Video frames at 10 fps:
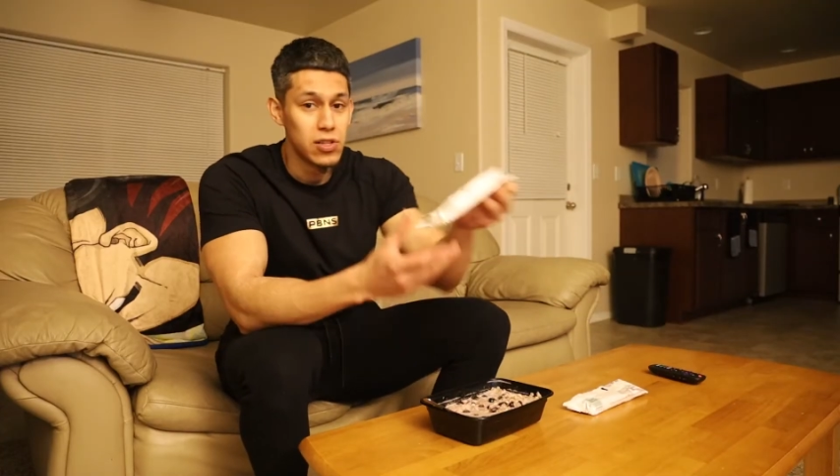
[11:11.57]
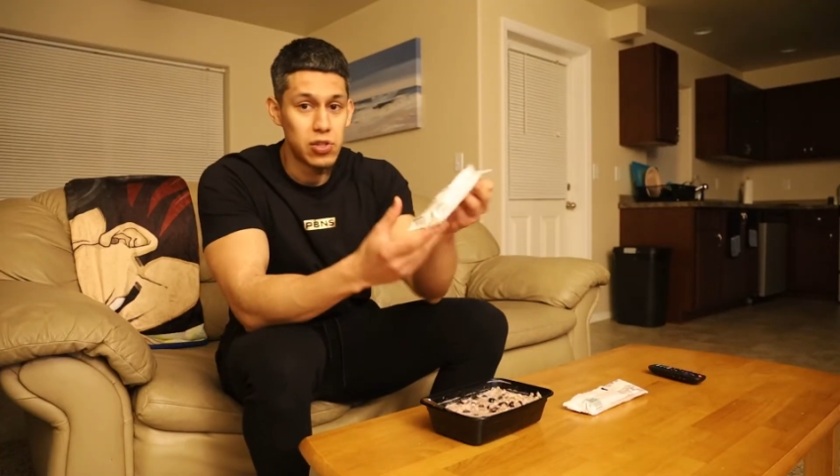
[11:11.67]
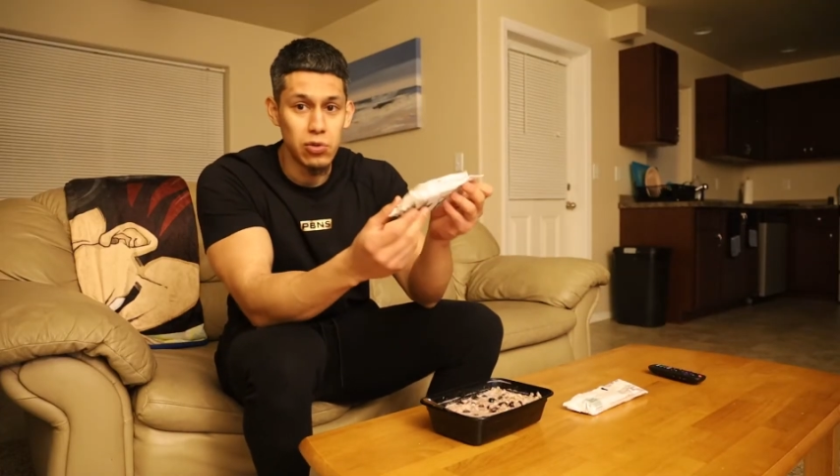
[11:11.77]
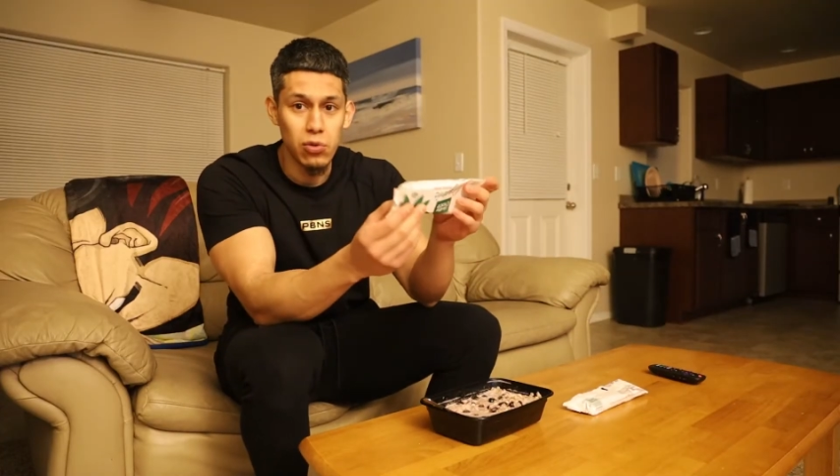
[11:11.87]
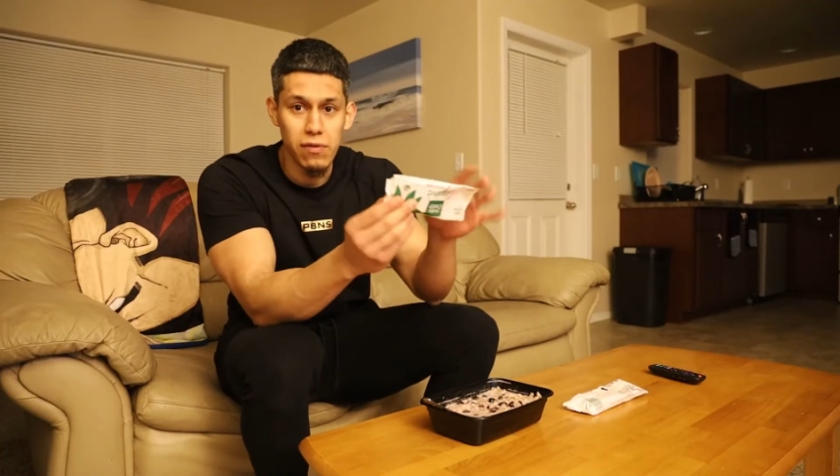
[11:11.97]

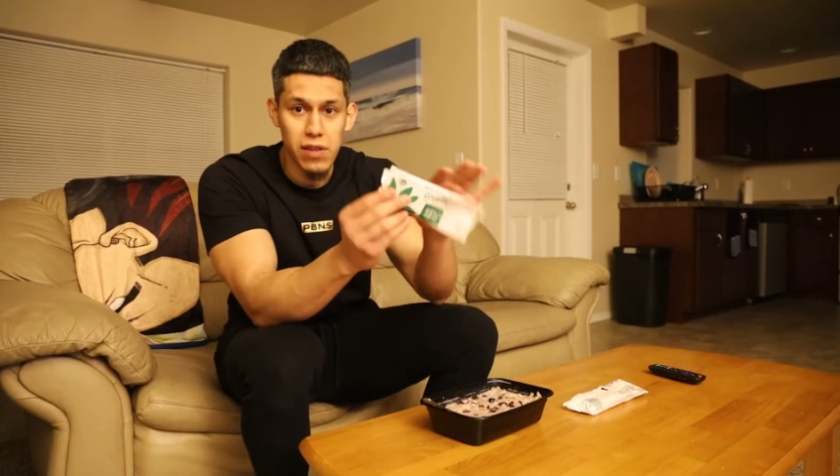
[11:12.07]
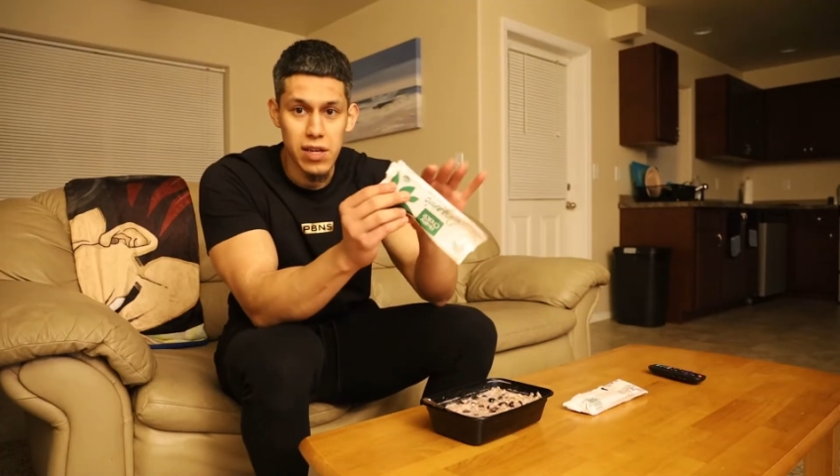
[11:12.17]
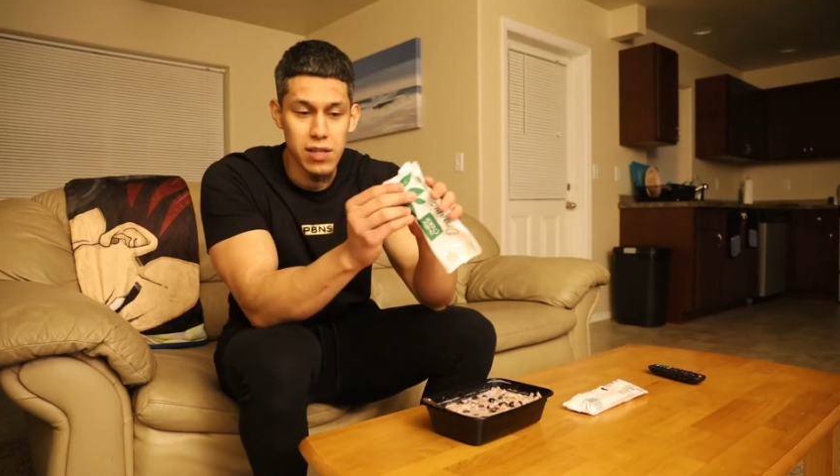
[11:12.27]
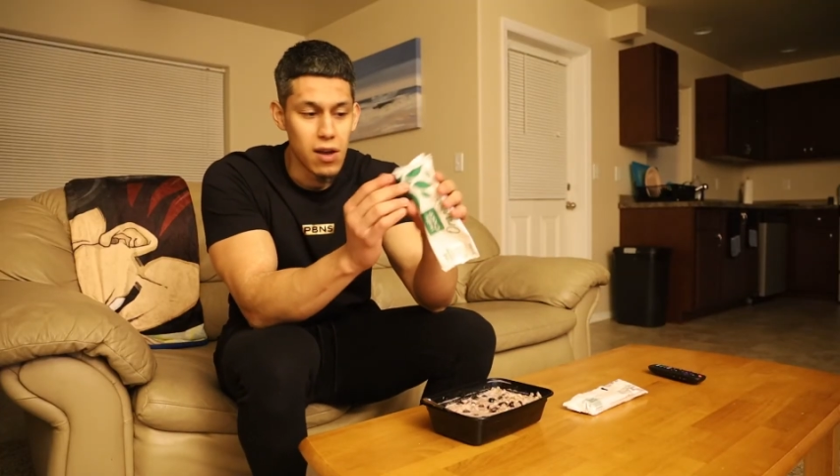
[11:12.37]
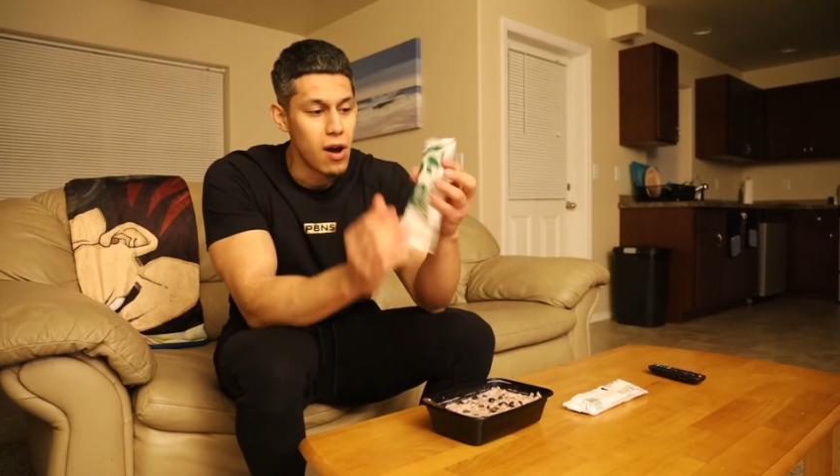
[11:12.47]
2 of
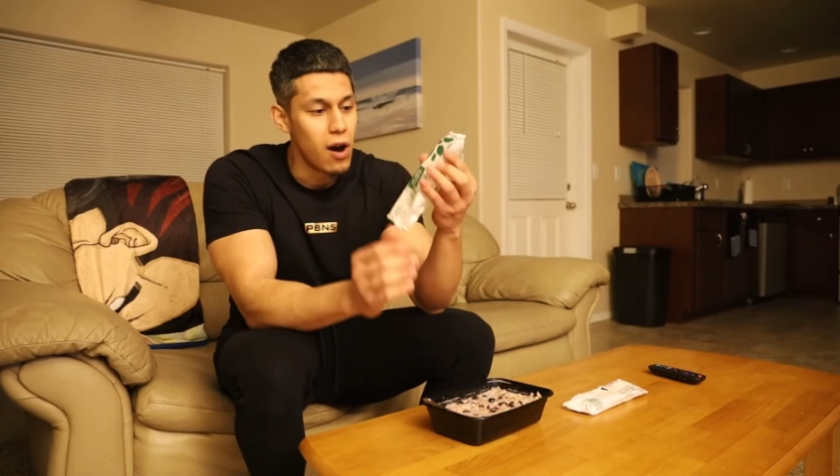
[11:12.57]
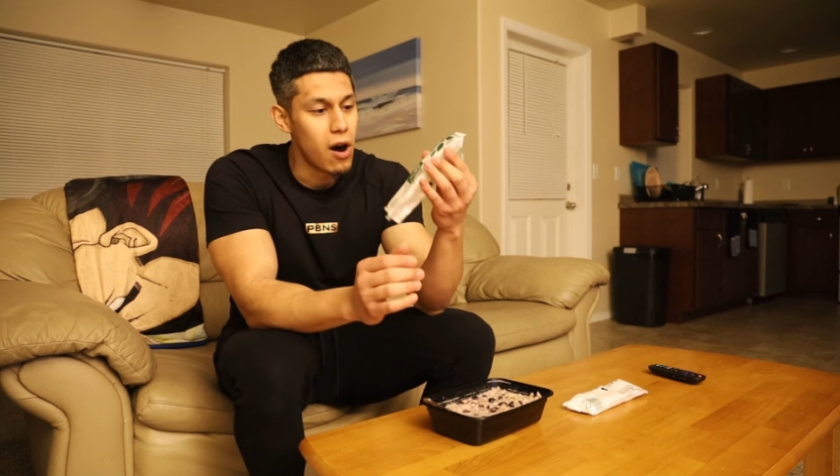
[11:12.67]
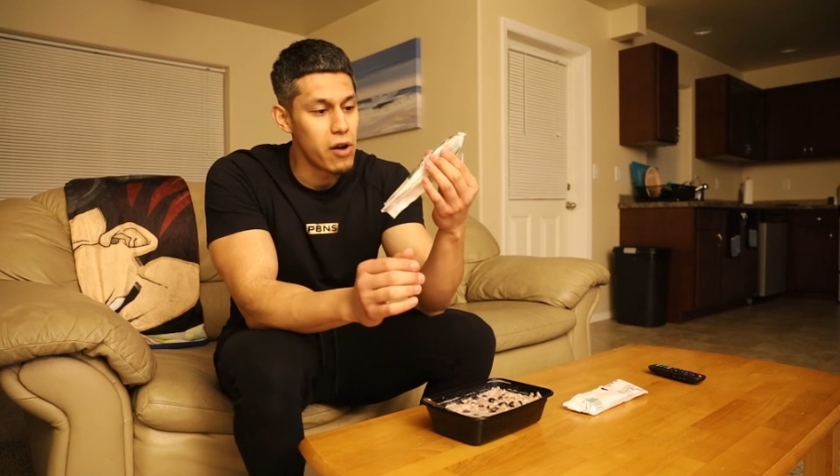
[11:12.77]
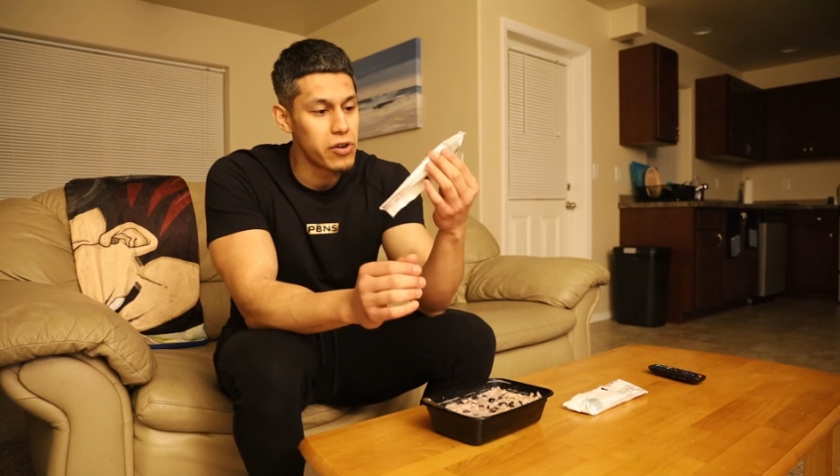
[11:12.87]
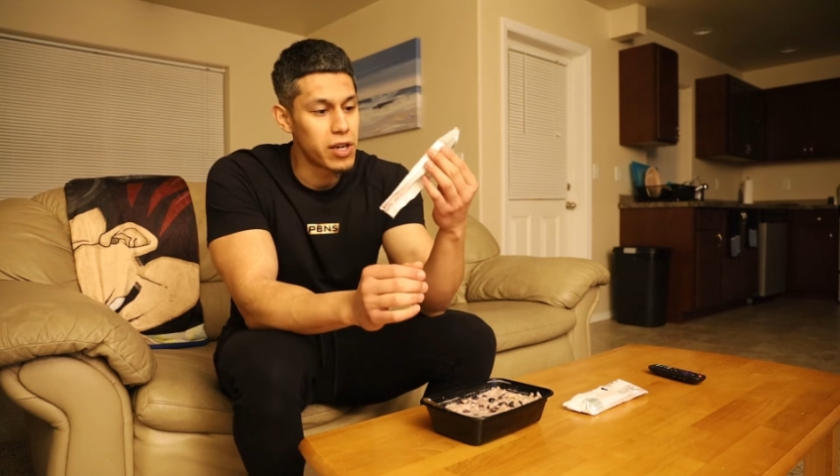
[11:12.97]
these
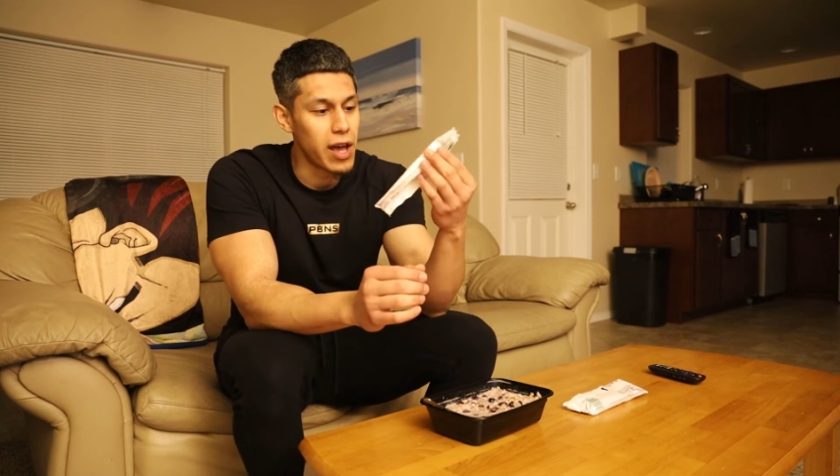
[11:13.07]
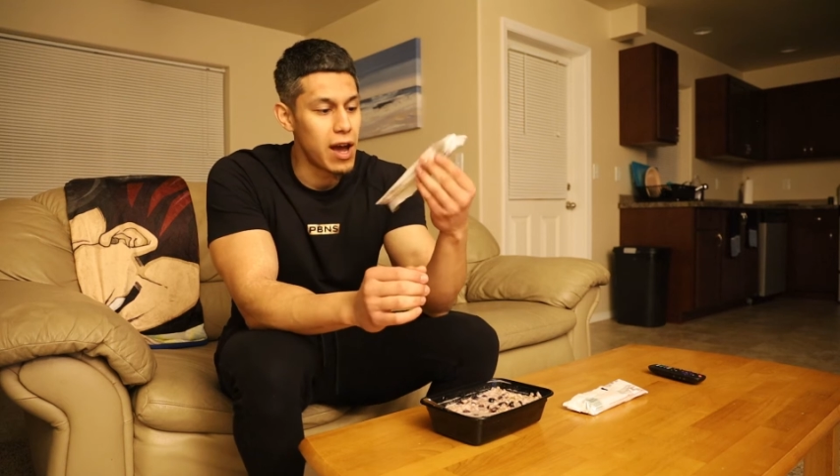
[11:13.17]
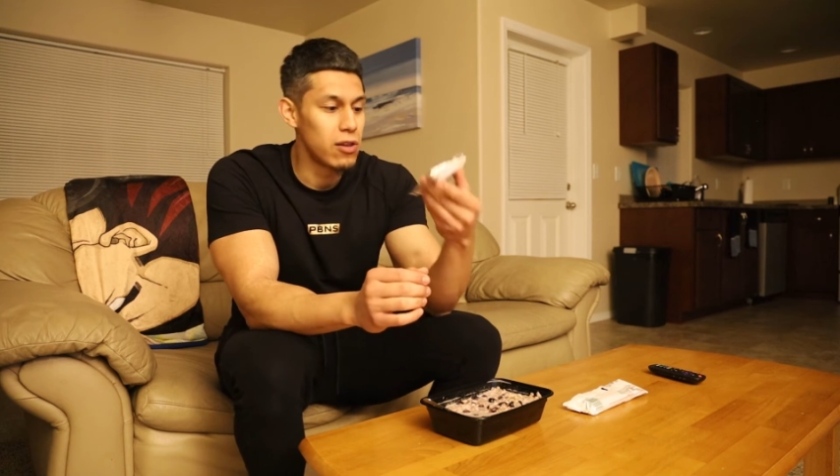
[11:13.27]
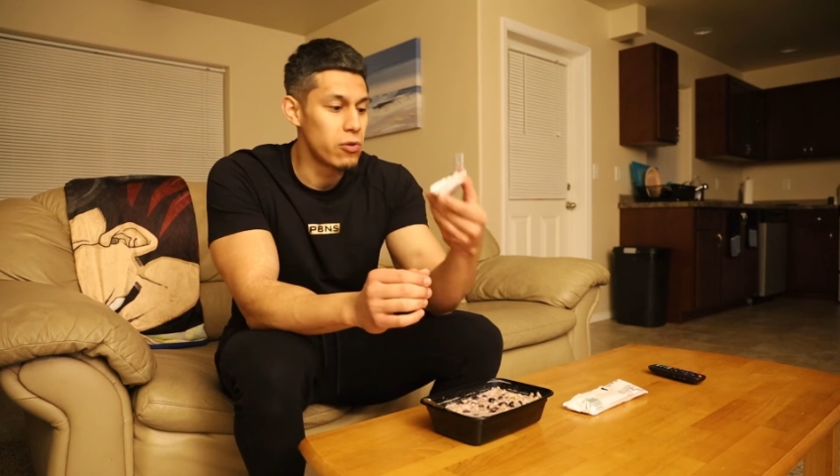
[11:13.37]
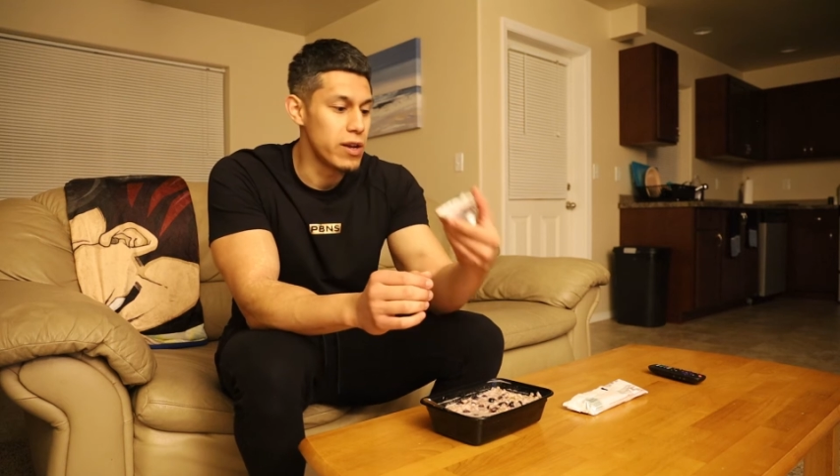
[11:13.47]
100
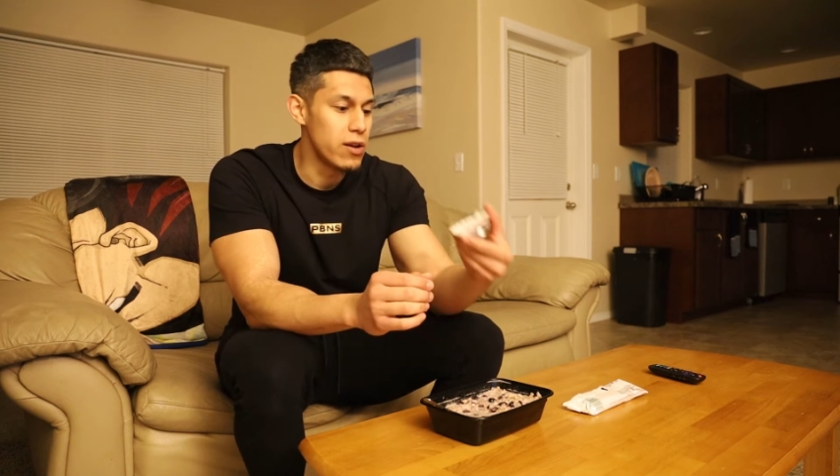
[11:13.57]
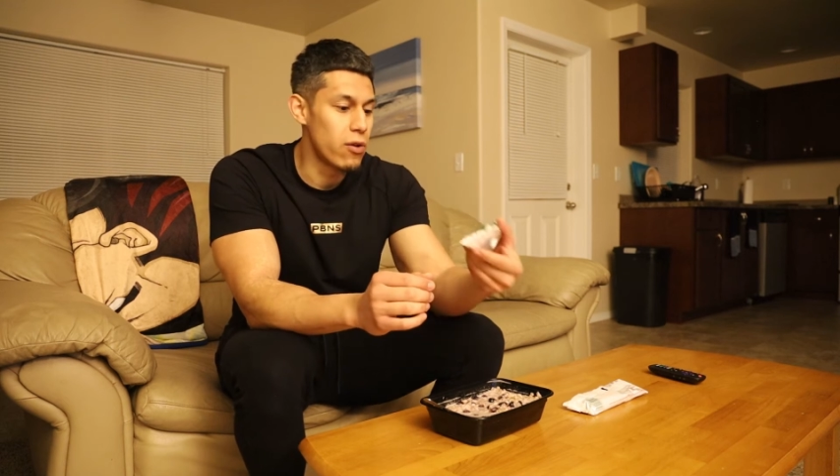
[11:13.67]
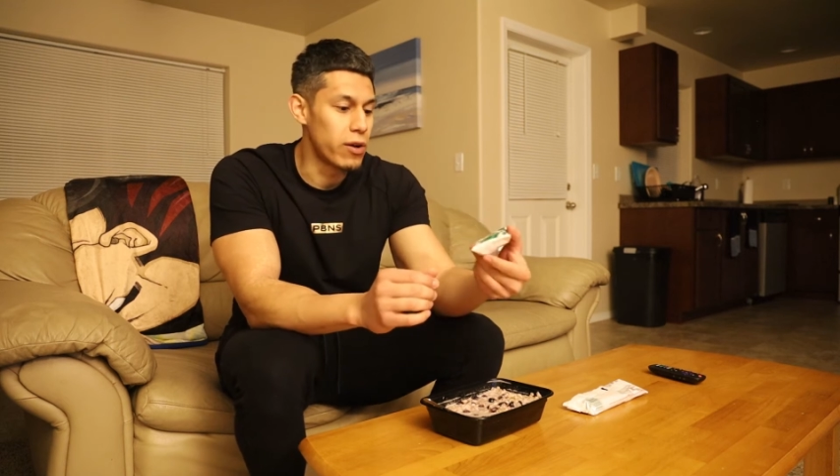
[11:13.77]
calorie